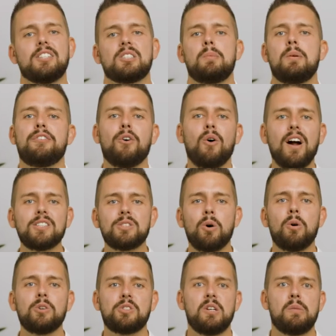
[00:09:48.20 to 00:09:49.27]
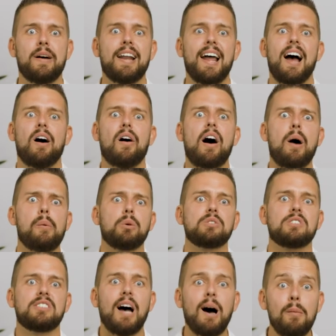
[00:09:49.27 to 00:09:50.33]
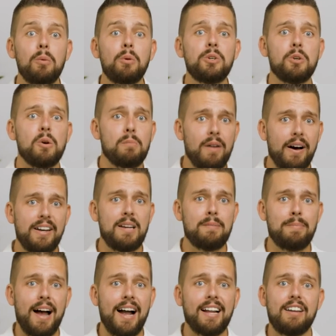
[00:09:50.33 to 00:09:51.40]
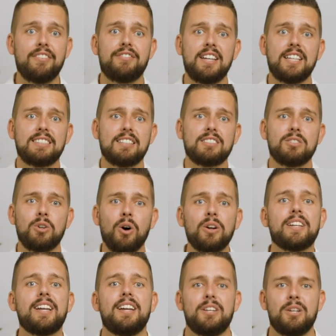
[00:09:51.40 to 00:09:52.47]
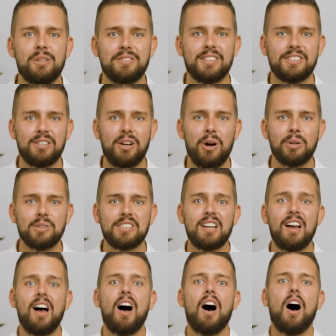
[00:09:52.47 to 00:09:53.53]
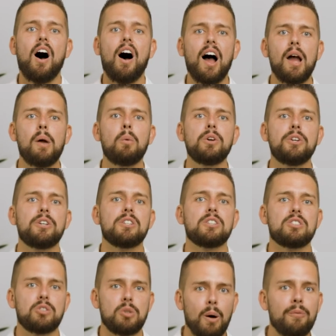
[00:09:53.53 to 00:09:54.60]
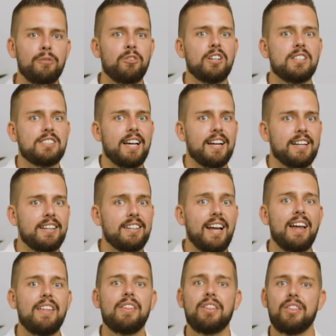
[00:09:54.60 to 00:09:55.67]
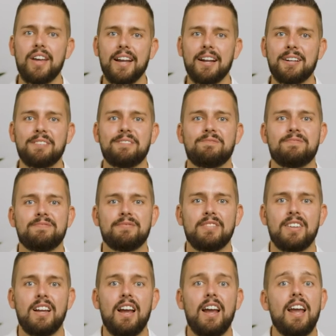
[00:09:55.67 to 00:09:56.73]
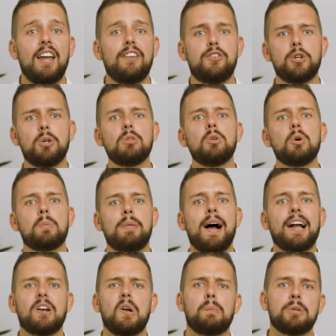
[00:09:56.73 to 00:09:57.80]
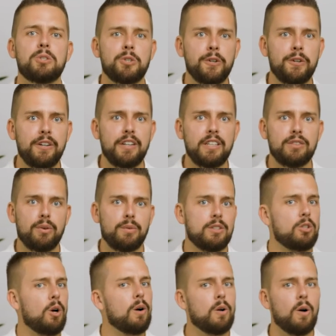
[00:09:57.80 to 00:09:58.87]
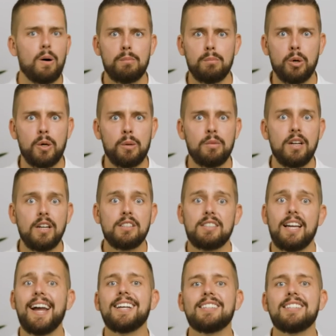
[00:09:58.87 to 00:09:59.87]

So before I talk to you about how I will double your money back if this does not get you results, I want you to stop for a second and think. If you could look back at opportunities from the dot-com boom to